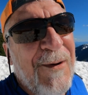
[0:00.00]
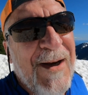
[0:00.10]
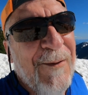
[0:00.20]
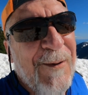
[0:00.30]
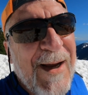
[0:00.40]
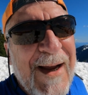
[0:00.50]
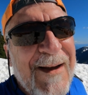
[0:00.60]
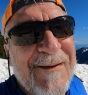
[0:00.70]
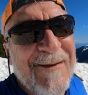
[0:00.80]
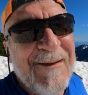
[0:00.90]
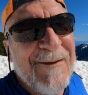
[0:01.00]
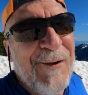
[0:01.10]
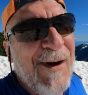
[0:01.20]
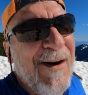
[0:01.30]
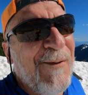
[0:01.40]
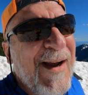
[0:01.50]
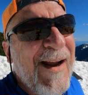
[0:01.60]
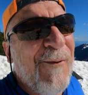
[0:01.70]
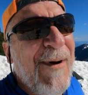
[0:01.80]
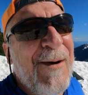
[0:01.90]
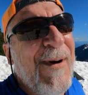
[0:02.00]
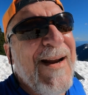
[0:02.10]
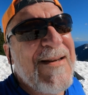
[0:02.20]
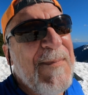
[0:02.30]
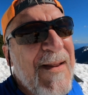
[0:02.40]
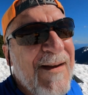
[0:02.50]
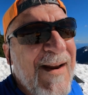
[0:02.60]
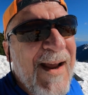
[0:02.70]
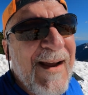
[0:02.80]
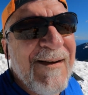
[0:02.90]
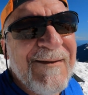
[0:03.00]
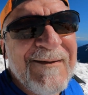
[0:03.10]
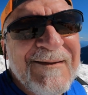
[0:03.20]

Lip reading: What a way. What a way. What a way to spend the day.